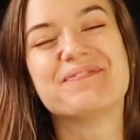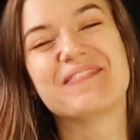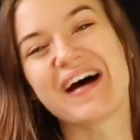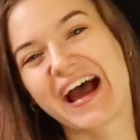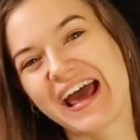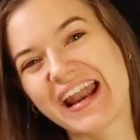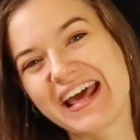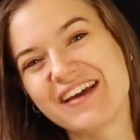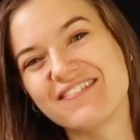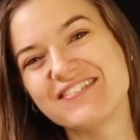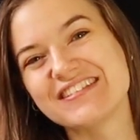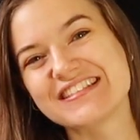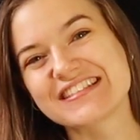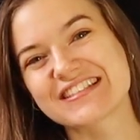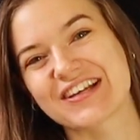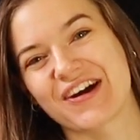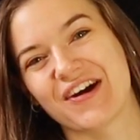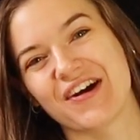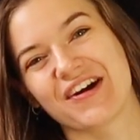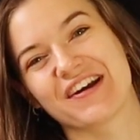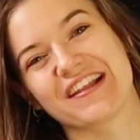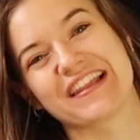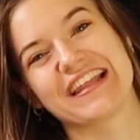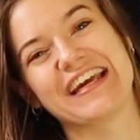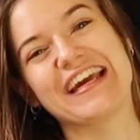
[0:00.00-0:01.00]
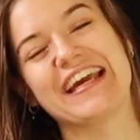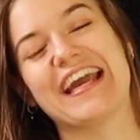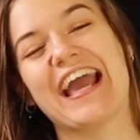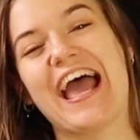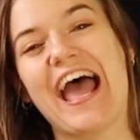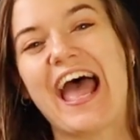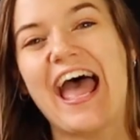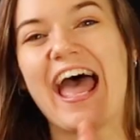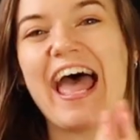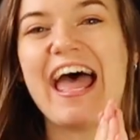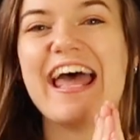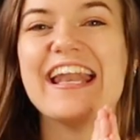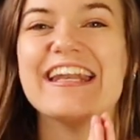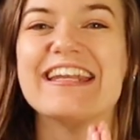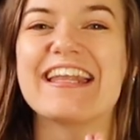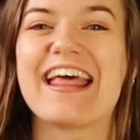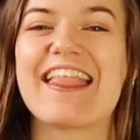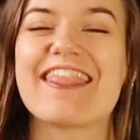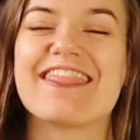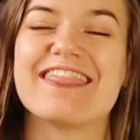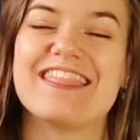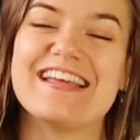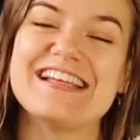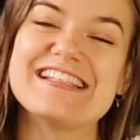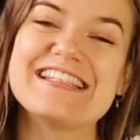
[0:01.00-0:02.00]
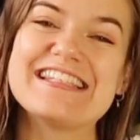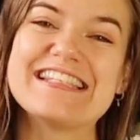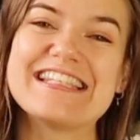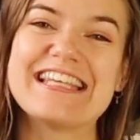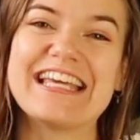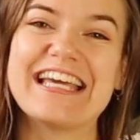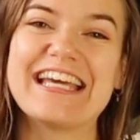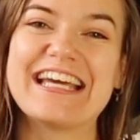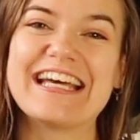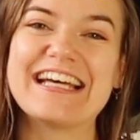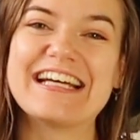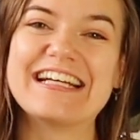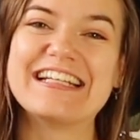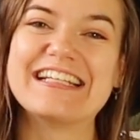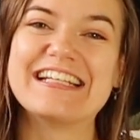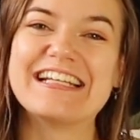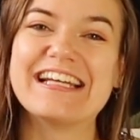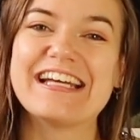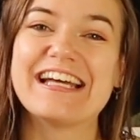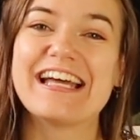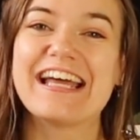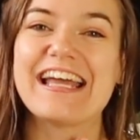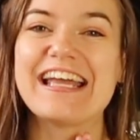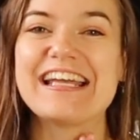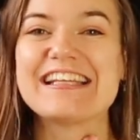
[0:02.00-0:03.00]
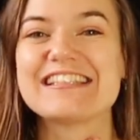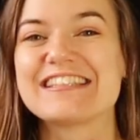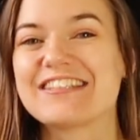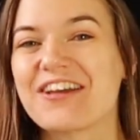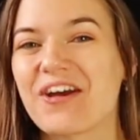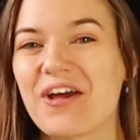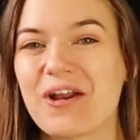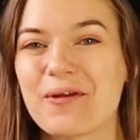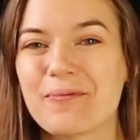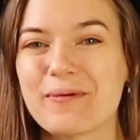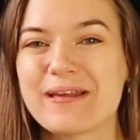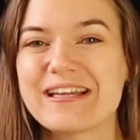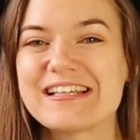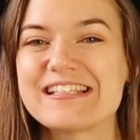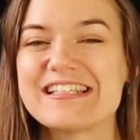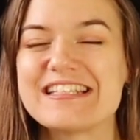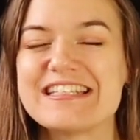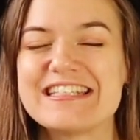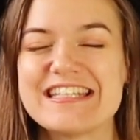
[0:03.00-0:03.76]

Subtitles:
My name is Coralie and this year is gonna be a